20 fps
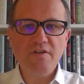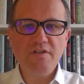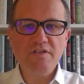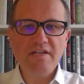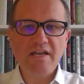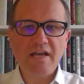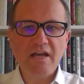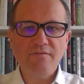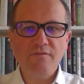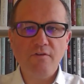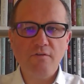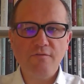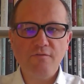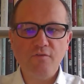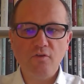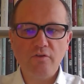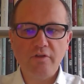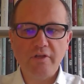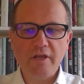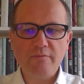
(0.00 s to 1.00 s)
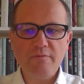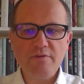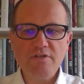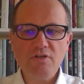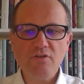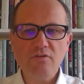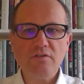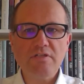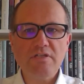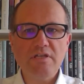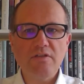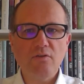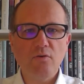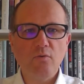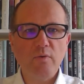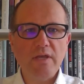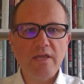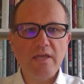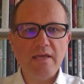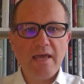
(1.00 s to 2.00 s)
first half or full year results in the
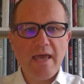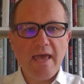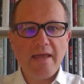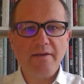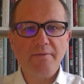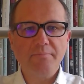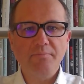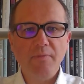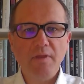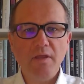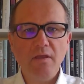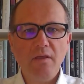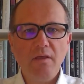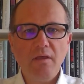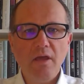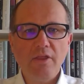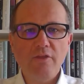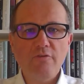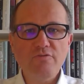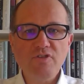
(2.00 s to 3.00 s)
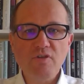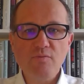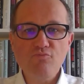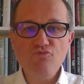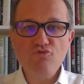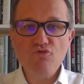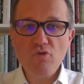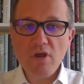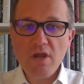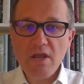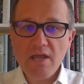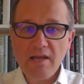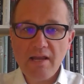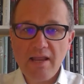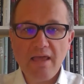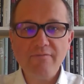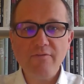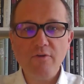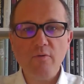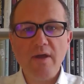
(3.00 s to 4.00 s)
week ahead. And there are some real
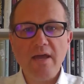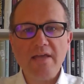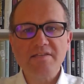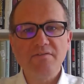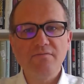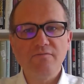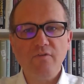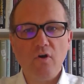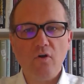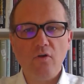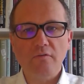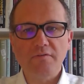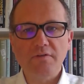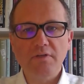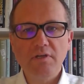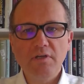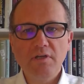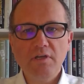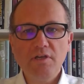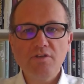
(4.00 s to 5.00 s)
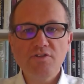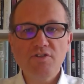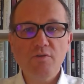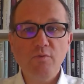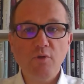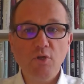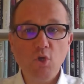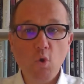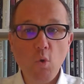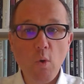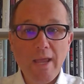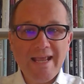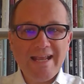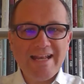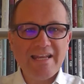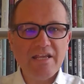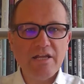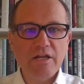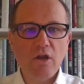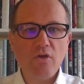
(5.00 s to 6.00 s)
heavyweights involved. So we'll
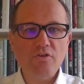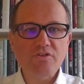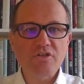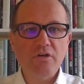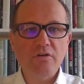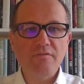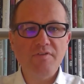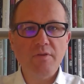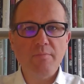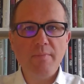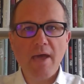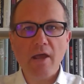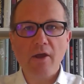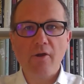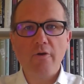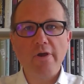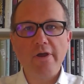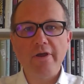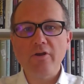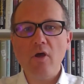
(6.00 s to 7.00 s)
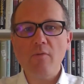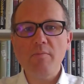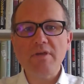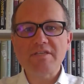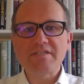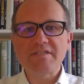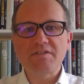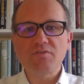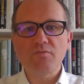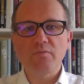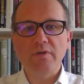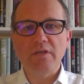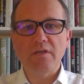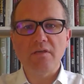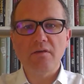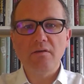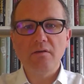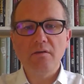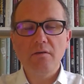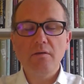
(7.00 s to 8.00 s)
quickly gloss over the macroeconomics this
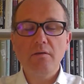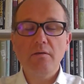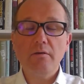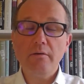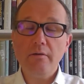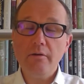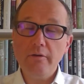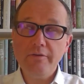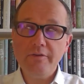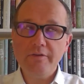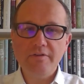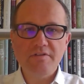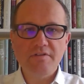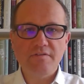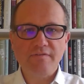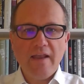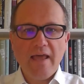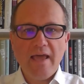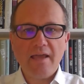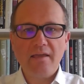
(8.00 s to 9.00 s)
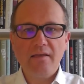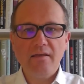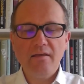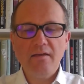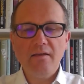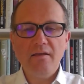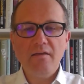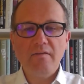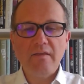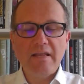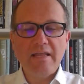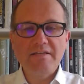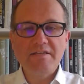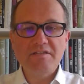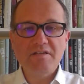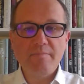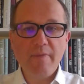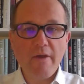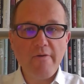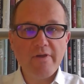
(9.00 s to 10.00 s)
week. Other than the flag, the
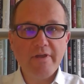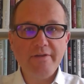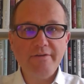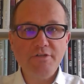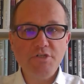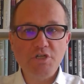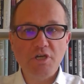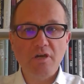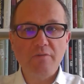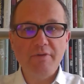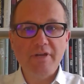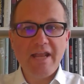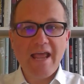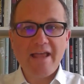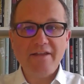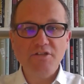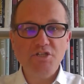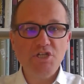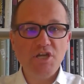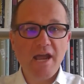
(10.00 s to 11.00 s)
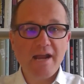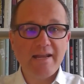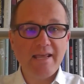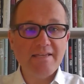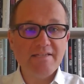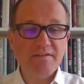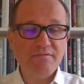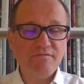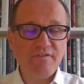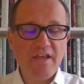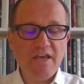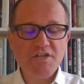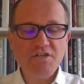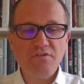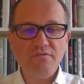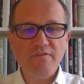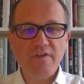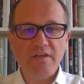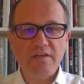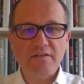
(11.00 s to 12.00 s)
latest American, German and Chinese
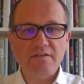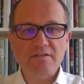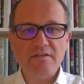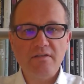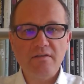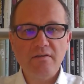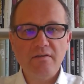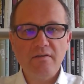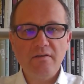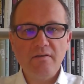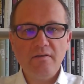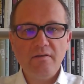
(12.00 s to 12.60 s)
inflation figures.